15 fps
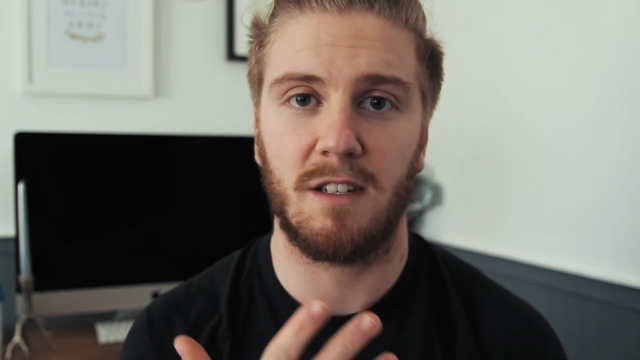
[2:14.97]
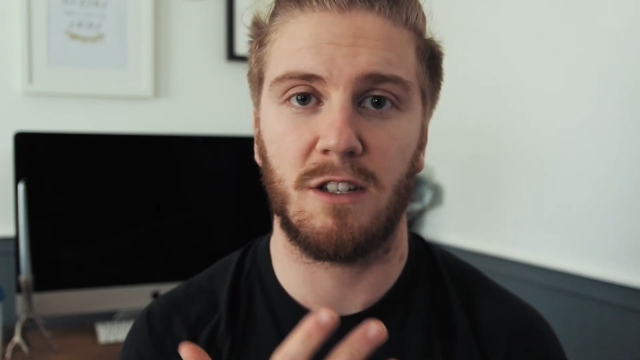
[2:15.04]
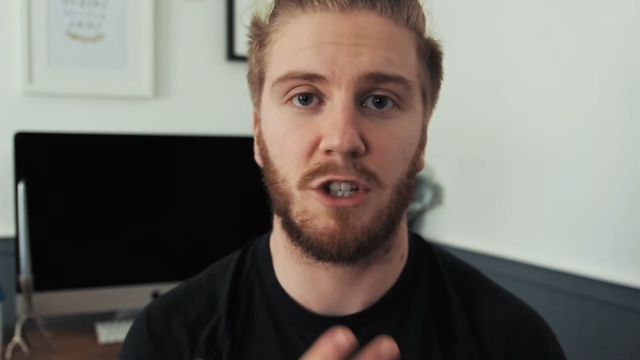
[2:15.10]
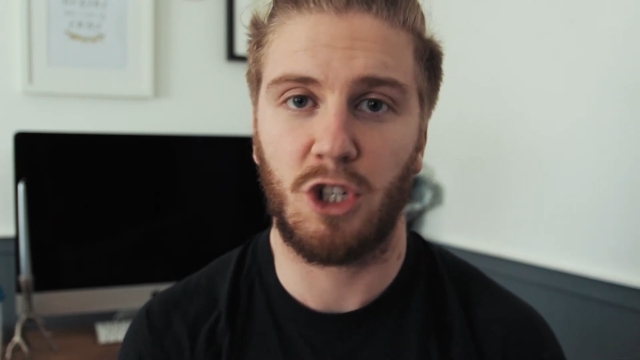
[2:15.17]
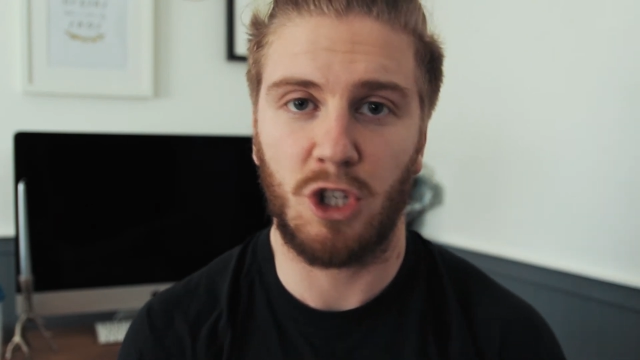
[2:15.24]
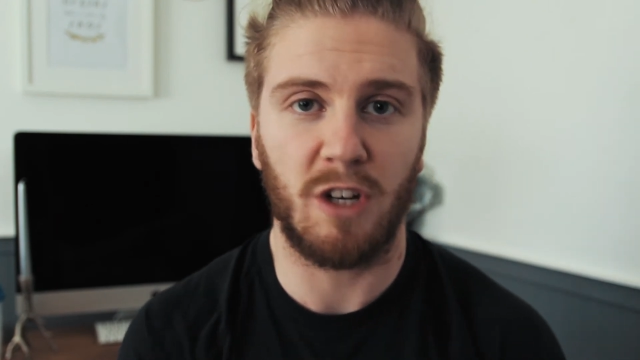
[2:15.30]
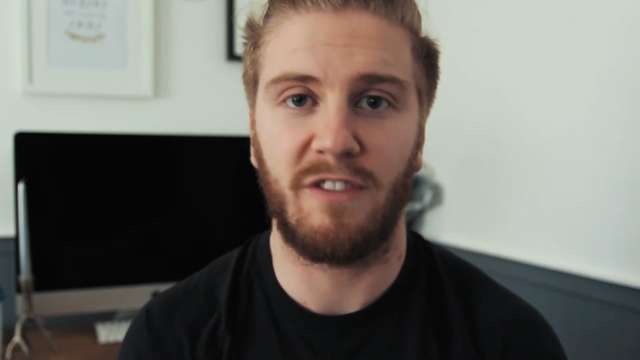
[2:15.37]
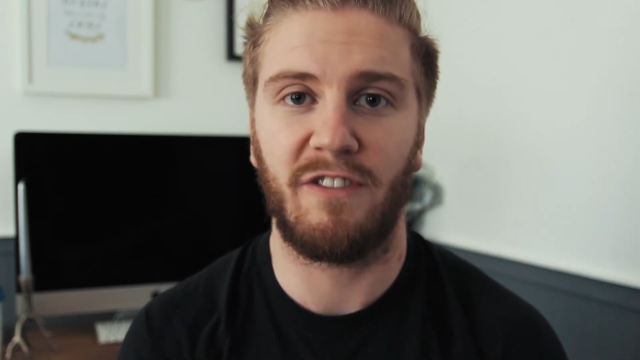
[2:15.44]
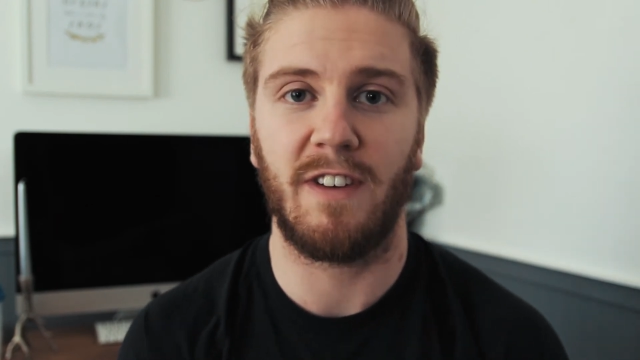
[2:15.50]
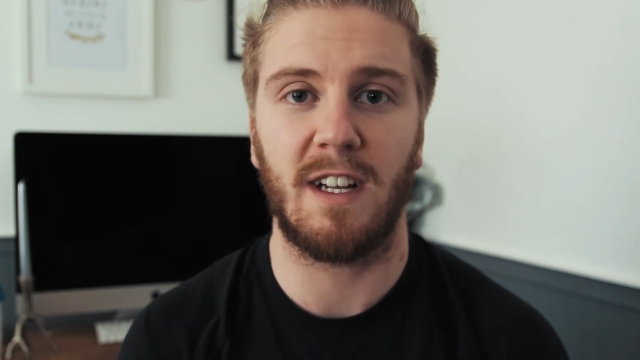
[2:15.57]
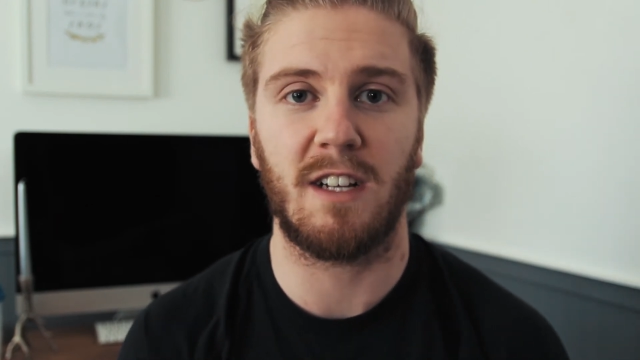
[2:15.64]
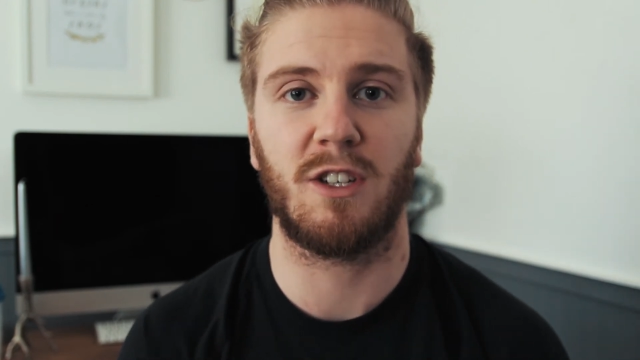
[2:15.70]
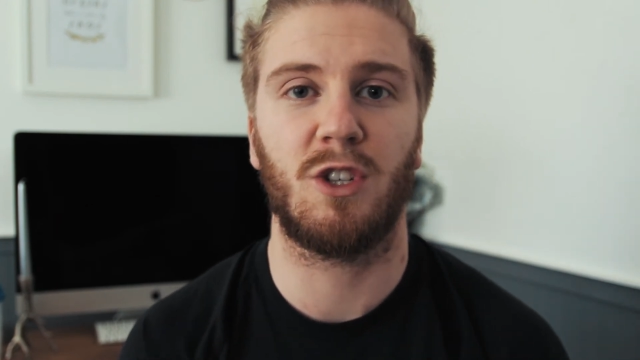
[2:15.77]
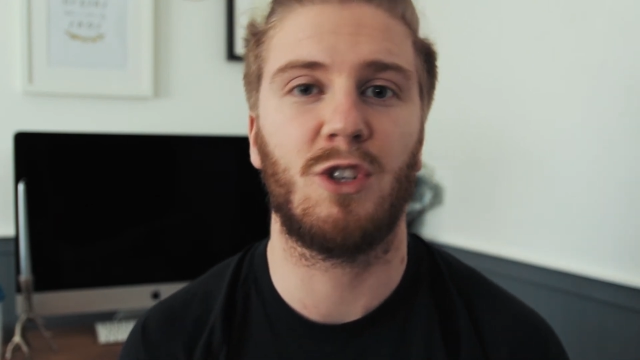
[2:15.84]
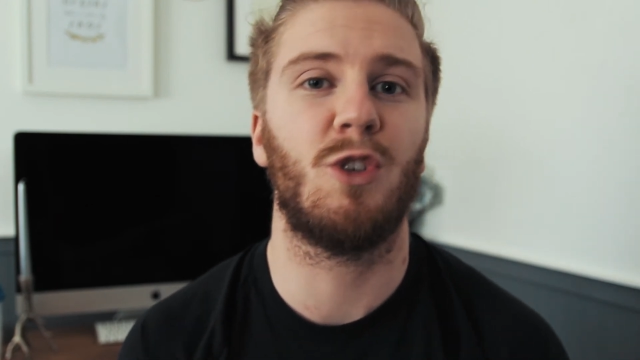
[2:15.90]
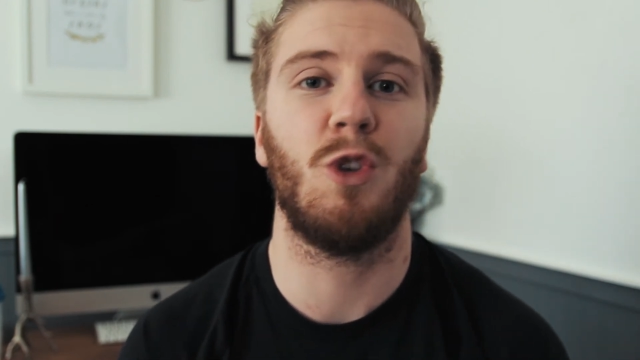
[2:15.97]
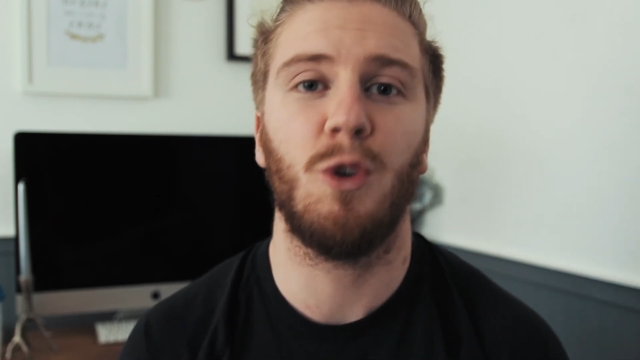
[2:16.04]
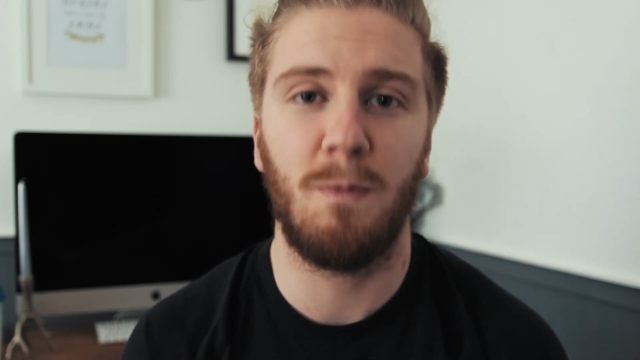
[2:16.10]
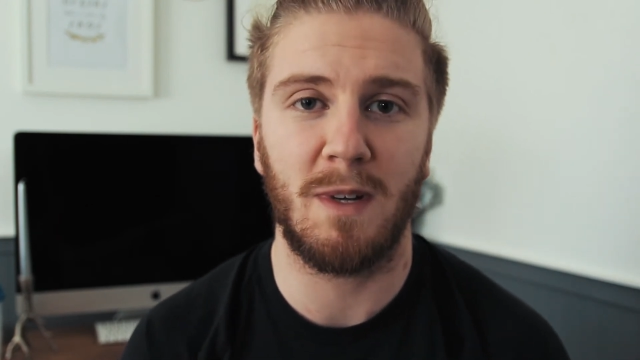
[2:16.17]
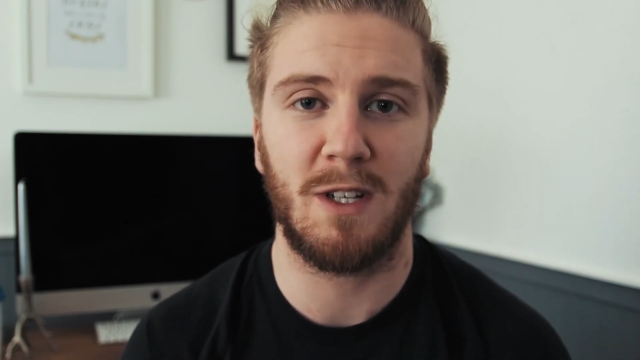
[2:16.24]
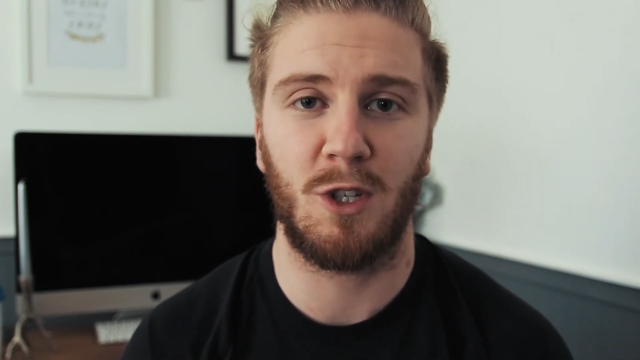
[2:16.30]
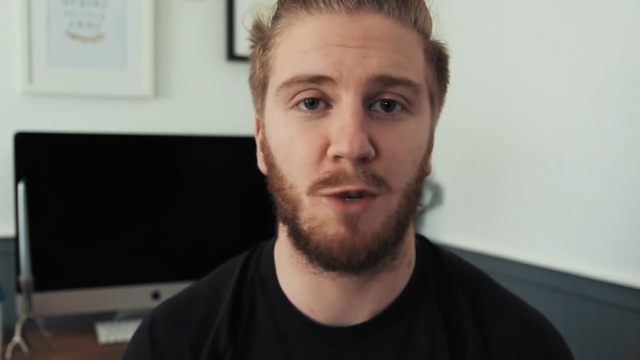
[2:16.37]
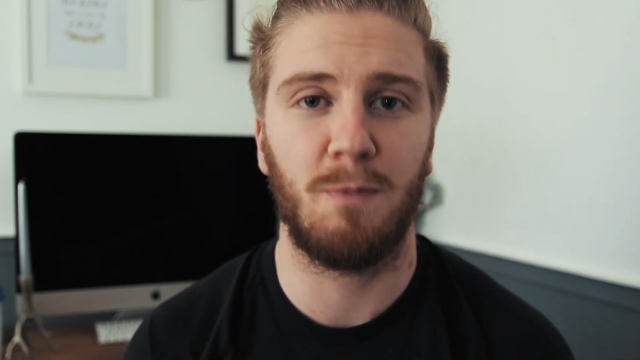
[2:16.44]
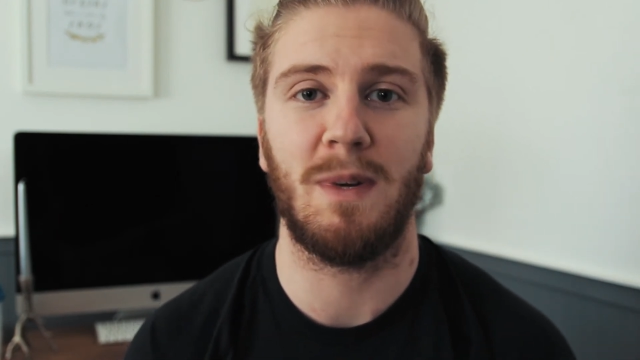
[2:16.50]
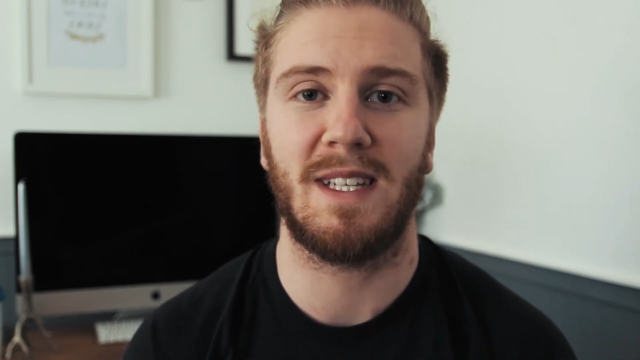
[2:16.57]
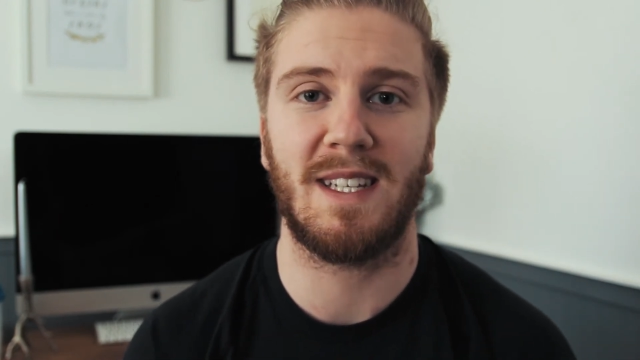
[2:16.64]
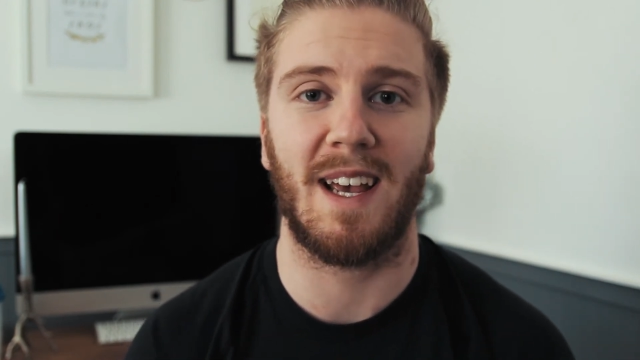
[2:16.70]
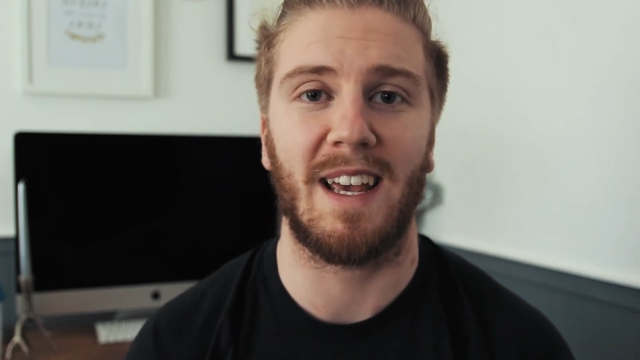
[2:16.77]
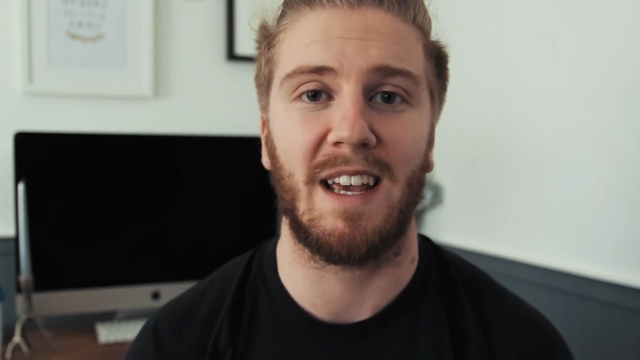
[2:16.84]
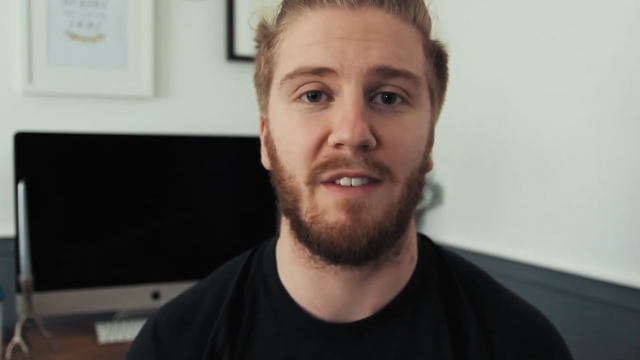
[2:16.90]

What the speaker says: should feel super duper tight.